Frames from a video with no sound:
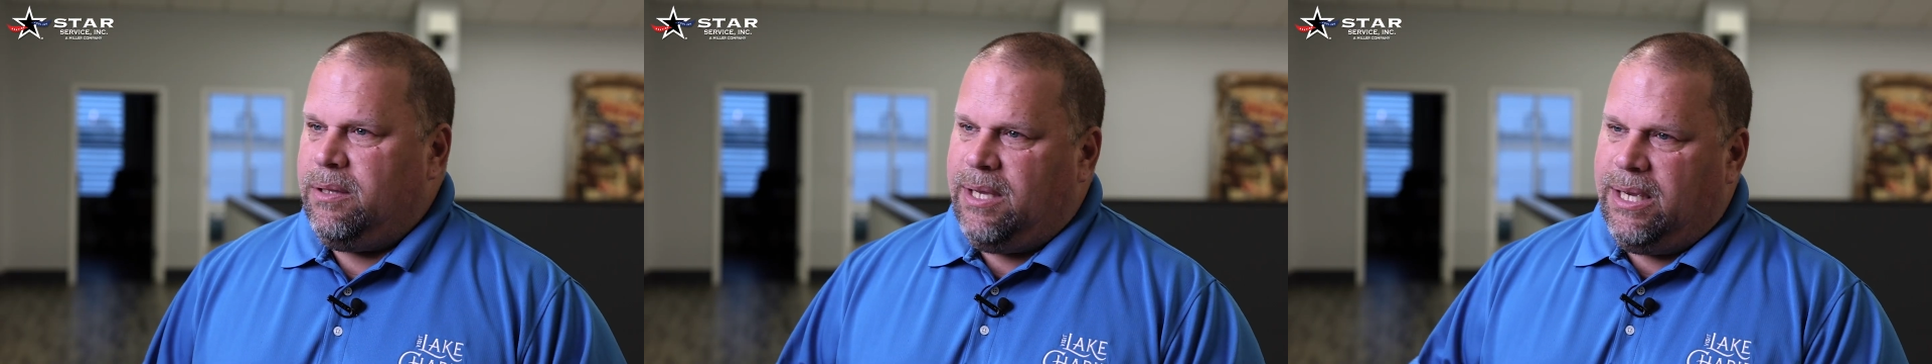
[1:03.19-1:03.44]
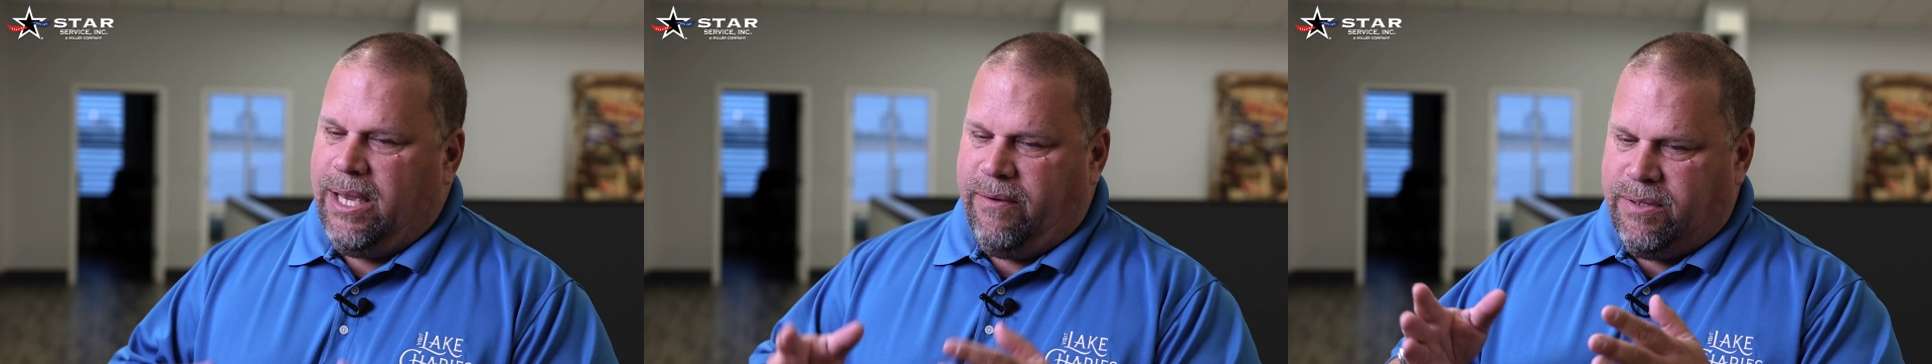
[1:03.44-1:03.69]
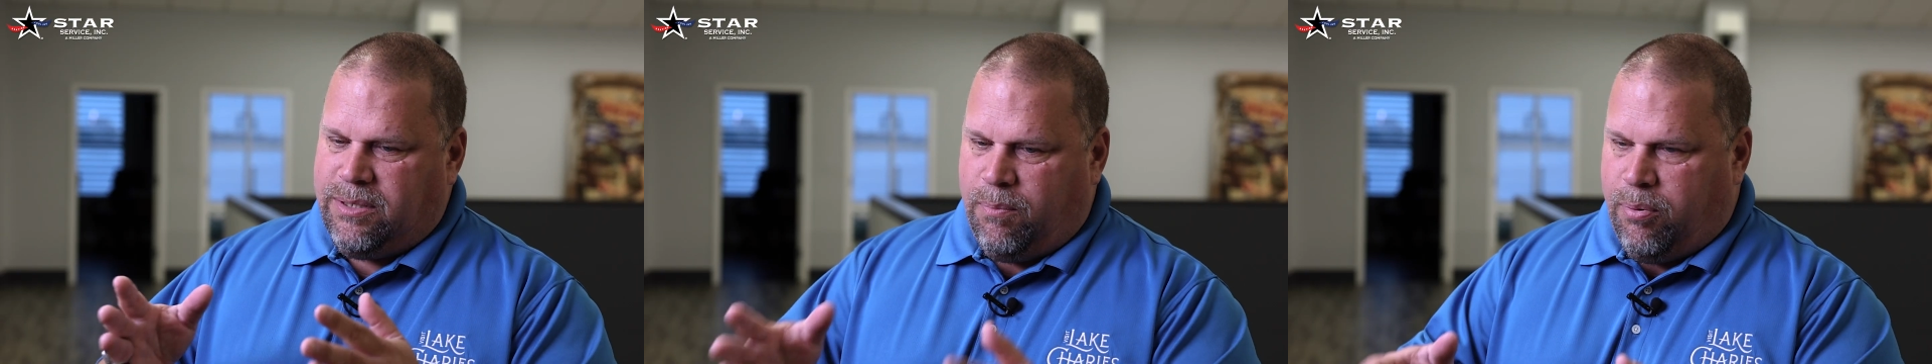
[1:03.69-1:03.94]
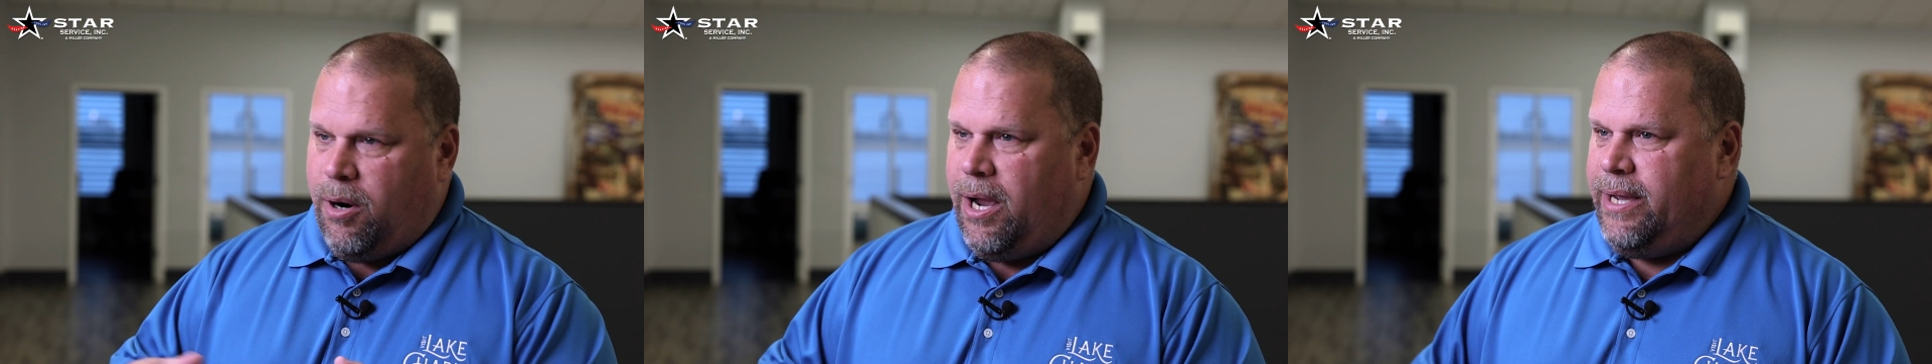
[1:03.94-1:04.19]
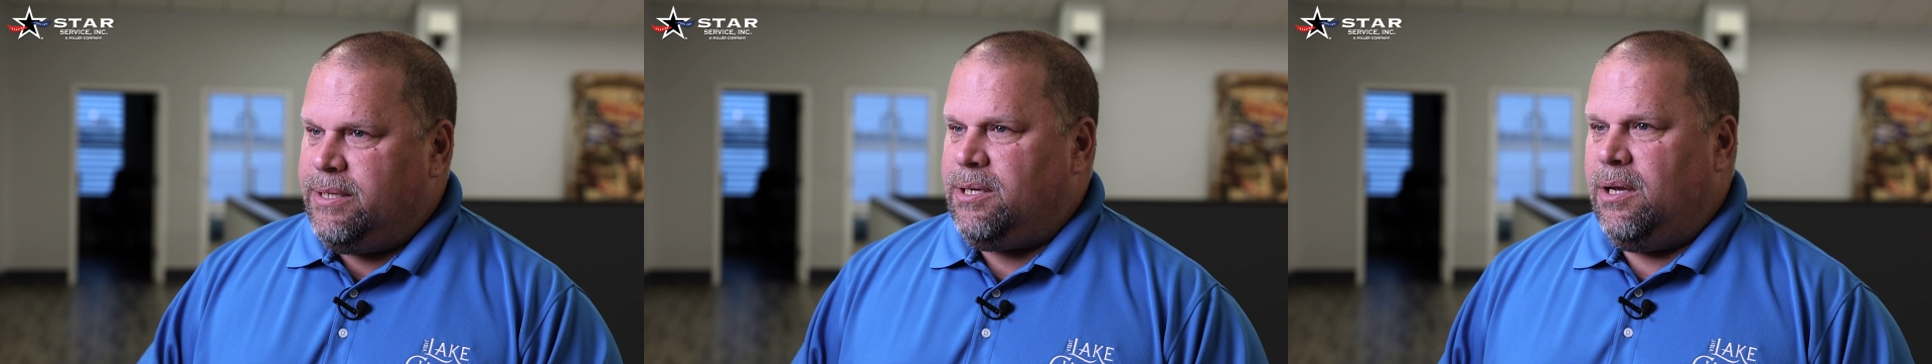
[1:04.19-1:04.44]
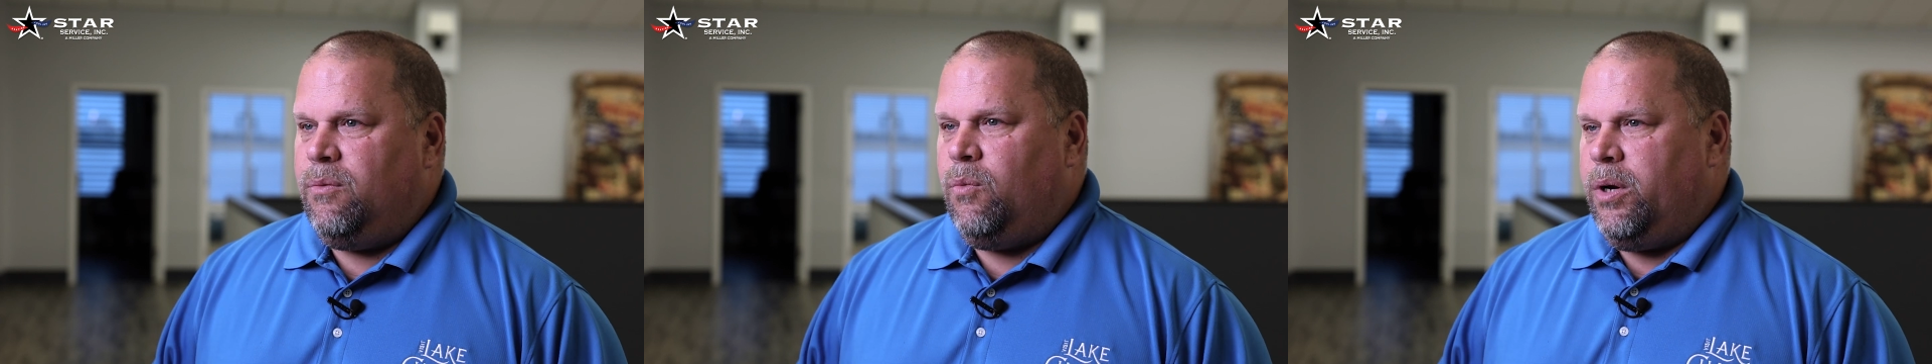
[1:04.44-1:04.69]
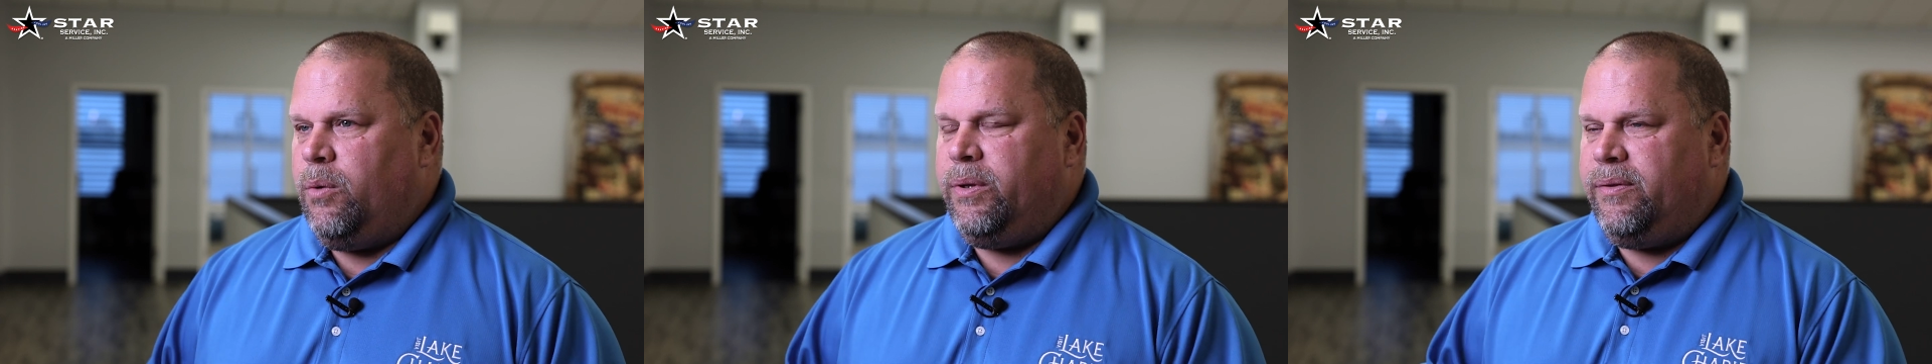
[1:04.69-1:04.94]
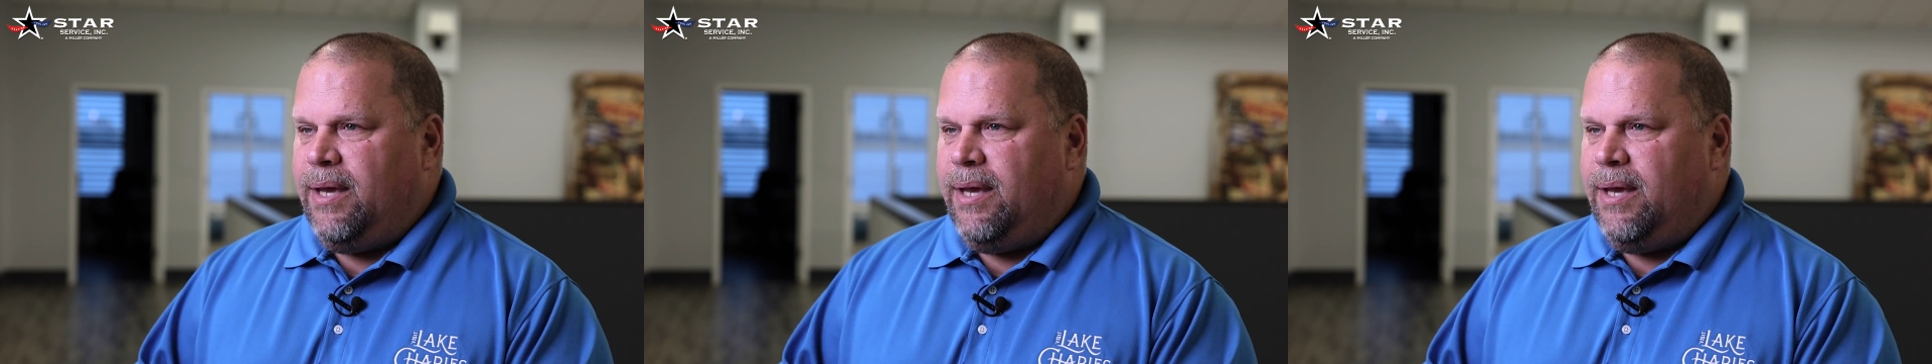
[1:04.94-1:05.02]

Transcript: they gave us a price on what it would